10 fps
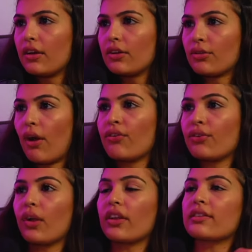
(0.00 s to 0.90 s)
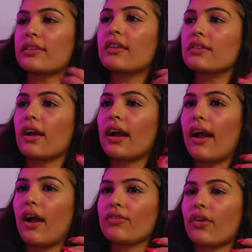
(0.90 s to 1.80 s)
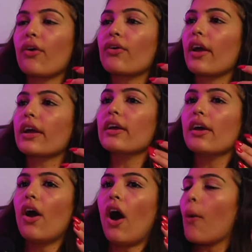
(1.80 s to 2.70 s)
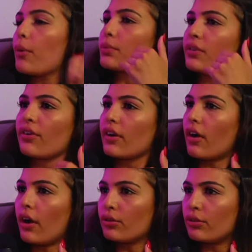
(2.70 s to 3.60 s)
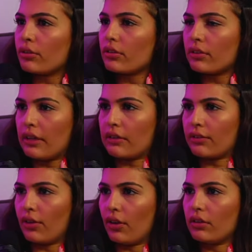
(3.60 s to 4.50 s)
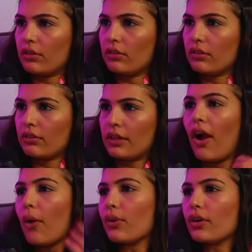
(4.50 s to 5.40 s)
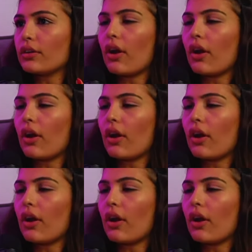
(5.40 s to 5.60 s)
Are so you- I feel like the standards I have, like, all right, I would prefer a guy who's six foot. Yeah, I would.